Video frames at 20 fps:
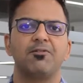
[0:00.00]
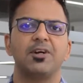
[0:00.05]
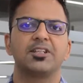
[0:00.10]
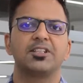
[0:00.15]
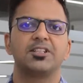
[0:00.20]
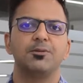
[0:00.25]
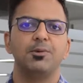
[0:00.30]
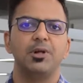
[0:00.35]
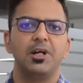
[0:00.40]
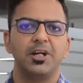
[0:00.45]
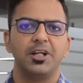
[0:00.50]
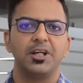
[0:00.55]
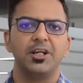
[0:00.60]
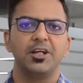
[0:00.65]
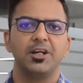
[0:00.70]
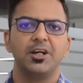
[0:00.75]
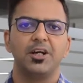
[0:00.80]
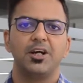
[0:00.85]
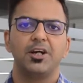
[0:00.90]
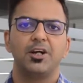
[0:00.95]

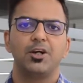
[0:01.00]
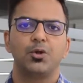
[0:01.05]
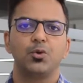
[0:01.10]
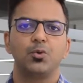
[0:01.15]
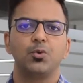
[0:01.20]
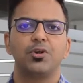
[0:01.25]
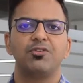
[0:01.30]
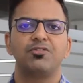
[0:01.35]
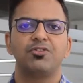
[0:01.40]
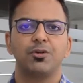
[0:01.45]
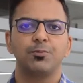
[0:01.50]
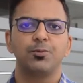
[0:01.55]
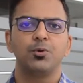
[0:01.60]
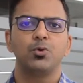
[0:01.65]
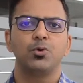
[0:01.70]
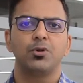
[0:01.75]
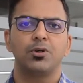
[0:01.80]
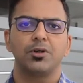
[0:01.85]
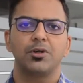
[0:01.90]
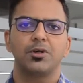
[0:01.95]
flexibility to
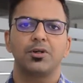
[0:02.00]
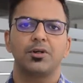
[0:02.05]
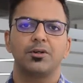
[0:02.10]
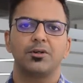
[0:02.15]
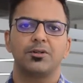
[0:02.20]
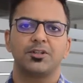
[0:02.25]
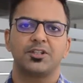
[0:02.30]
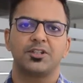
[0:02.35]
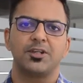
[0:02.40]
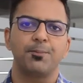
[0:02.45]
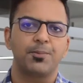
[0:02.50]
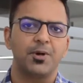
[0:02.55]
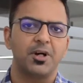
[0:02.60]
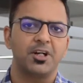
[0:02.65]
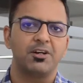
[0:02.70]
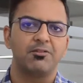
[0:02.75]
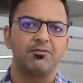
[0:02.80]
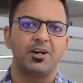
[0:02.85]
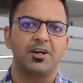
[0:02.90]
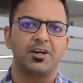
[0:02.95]
distribute separate
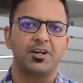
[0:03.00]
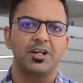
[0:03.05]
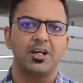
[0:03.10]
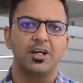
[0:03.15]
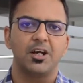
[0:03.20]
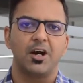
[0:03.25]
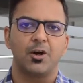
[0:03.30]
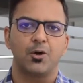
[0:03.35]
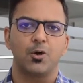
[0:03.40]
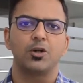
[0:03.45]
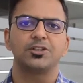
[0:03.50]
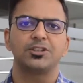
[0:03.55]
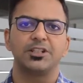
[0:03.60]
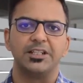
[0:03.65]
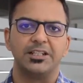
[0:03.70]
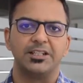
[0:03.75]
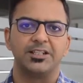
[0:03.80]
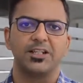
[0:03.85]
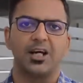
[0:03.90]
inventory across each